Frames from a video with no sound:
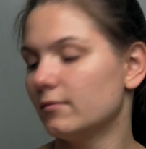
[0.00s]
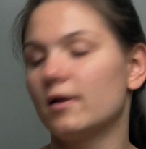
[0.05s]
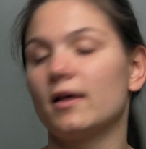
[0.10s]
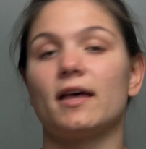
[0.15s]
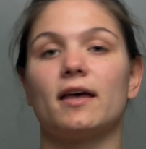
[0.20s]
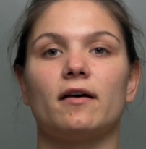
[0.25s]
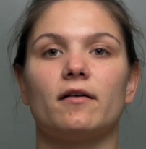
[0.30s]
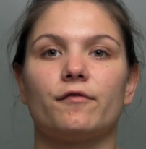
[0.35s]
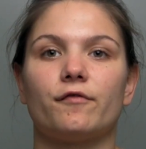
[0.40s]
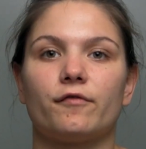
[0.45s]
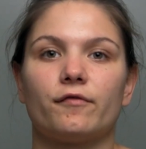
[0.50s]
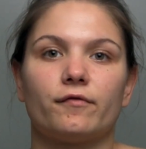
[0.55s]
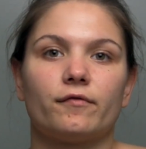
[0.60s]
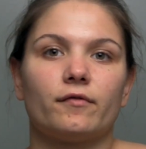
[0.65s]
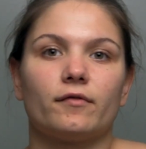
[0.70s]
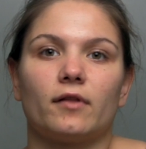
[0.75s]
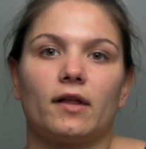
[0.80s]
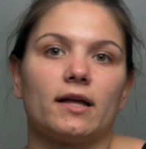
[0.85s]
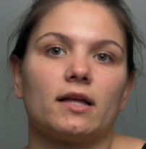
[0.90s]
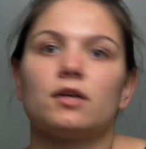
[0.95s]
If
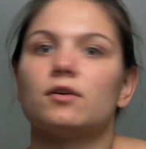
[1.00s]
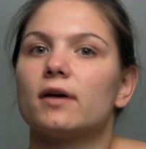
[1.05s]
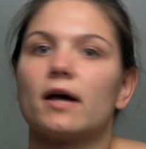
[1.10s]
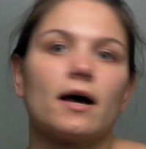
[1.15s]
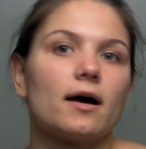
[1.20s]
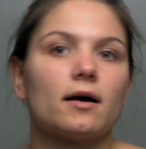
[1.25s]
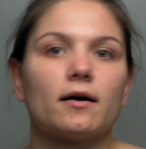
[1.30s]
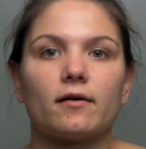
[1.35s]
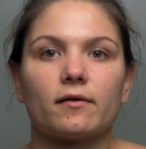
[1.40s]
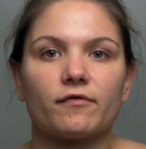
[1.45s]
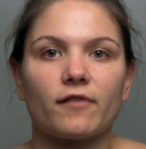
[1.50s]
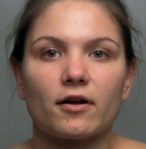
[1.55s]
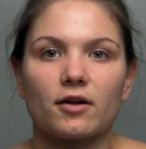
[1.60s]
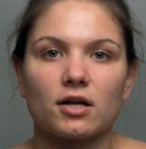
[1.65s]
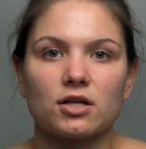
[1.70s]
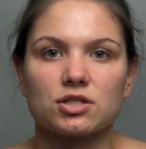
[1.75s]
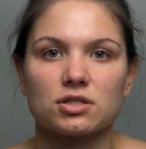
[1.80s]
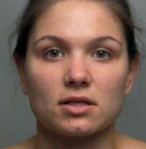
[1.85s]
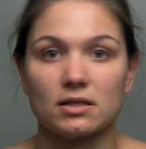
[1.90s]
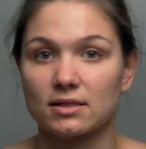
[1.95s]
you get a
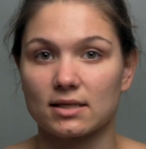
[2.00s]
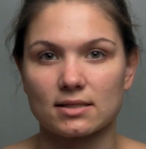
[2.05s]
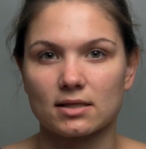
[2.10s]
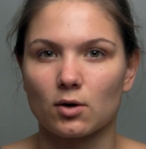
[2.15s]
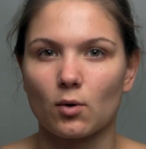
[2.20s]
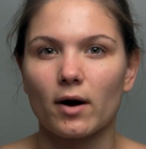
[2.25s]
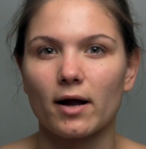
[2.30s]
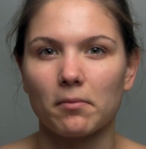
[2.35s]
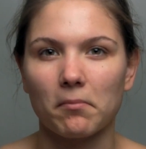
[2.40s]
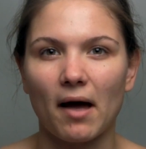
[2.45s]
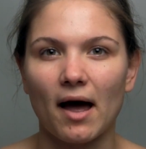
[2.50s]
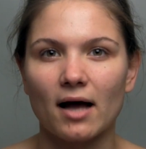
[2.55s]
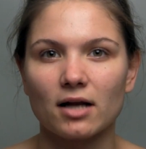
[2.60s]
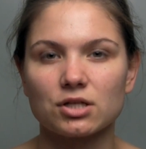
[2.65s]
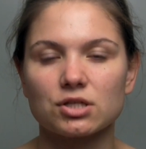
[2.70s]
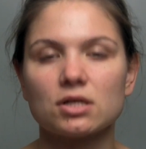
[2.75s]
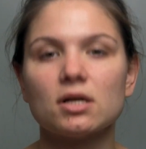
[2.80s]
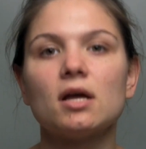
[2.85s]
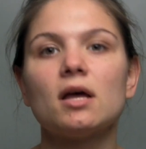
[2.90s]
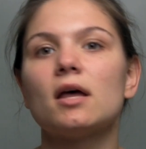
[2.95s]
foundation that doesn't quite
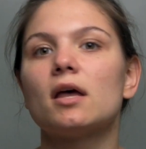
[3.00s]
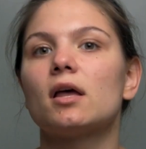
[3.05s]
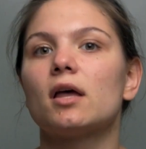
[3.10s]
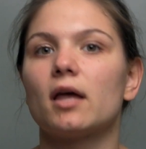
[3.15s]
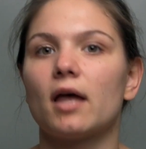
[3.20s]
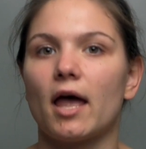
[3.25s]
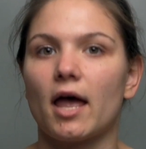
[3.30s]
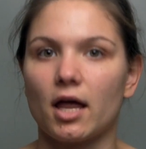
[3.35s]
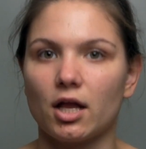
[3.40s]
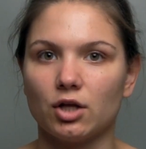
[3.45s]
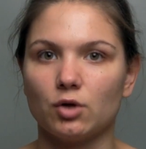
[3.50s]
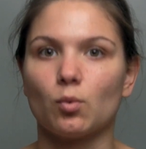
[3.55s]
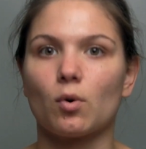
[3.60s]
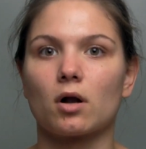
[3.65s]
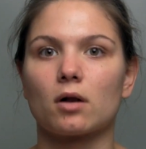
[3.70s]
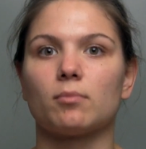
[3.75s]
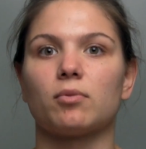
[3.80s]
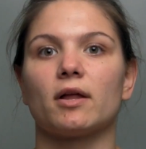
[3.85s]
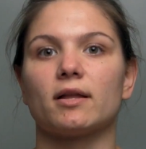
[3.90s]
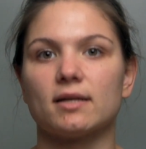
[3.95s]
match and you
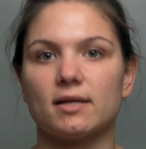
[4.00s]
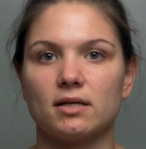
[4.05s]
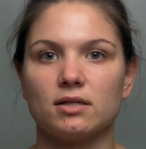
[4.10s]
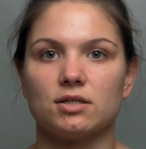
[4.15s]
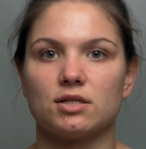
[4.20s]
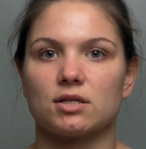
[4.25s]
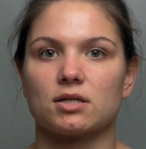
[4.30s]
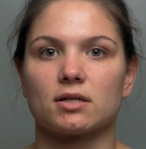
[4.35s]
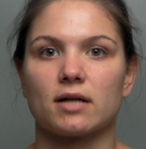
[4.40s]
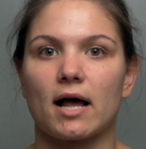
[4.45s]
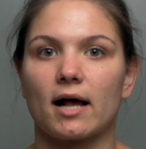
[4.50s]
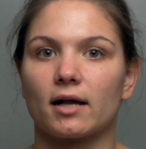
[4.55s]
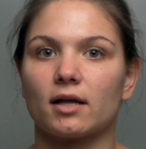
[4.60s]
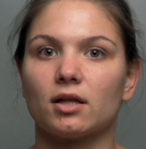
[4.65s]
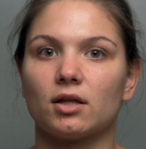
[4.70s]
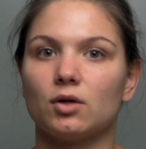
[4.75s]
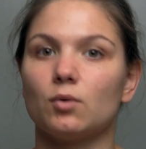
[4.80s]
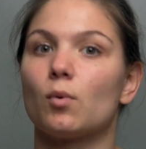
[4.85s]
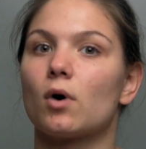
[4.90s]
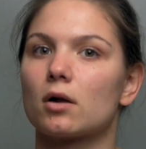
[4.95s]
want to blend it into your neck,
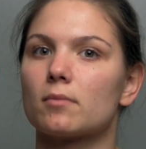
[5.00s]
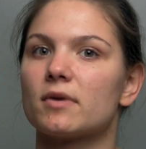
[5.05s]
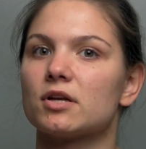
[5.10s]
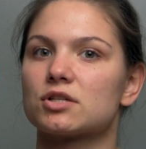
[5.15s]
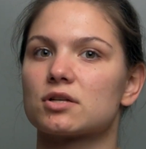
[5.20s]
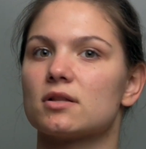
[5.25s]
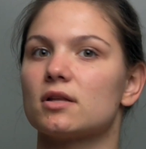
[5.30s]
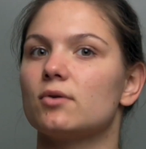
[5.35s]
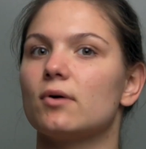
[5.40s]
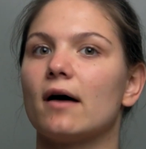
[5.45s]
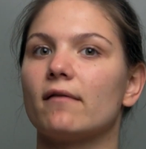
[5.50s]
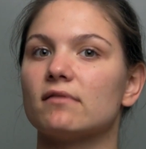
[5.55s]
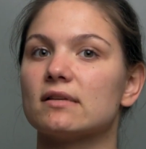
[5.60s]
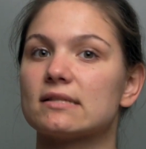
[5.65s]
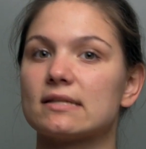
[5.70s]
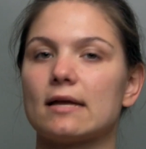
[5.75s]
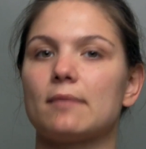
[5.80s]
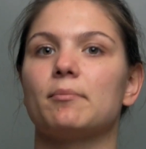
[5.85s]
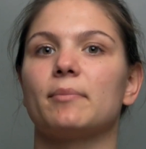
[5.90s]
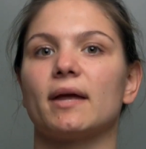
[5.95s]
you want to make sure that you have the
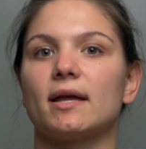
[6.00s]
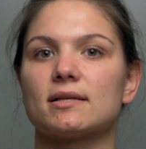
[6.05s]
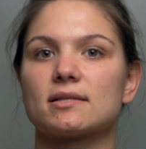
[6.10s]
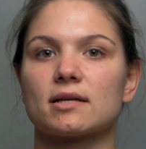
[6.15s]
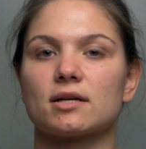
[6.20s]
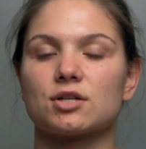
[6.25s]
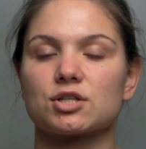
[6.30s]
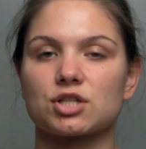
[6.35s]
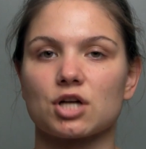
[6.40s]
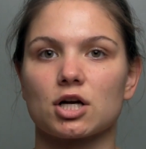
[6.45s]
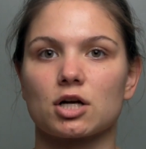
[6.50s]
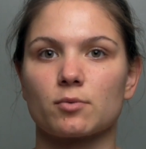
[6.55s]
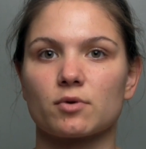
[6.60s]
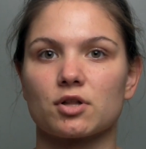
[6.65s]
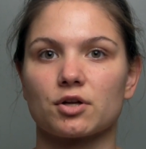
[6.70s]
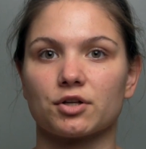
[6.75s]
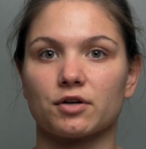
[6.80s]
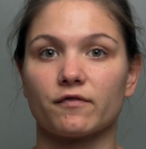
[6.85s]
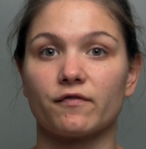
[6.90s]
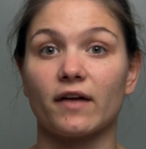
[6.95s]
same base that you're starting
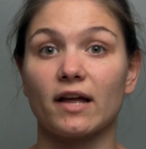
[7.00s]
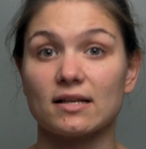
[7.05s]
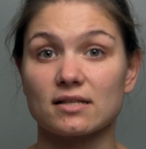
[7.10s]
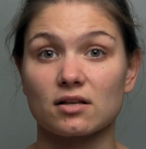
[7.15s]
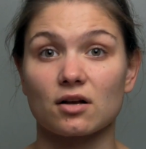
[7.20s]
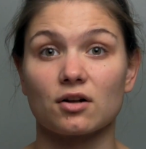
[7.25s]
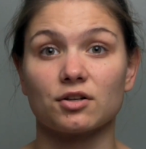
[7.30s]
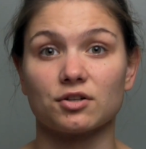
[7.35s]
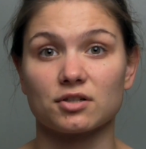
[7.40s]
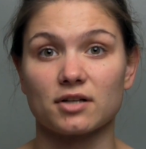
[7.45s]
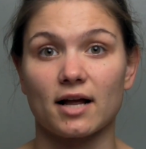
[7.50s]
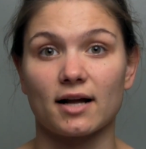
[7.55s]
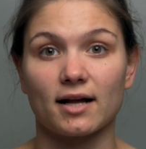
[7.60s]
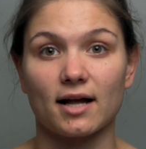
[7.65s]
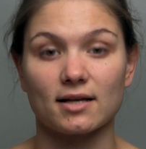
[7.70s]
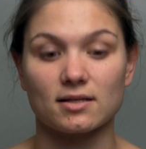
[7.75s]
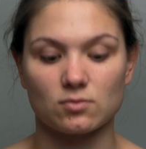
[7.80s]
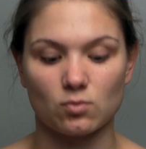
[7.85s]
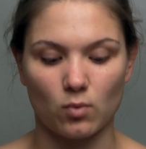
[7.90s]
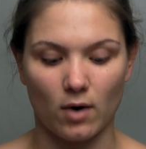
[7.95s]
with on your face on your neck
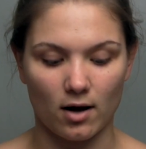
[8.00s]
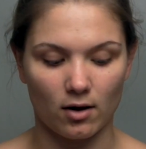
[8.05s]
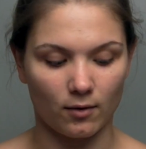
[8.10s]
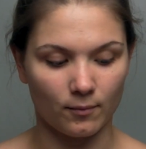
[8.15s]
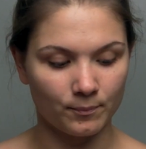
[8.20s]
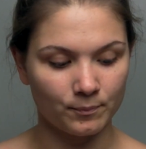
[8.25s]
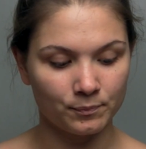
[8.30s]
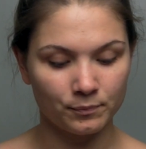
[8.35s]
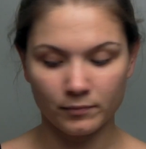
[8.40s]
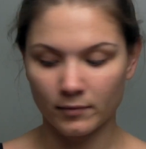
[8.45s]
as well.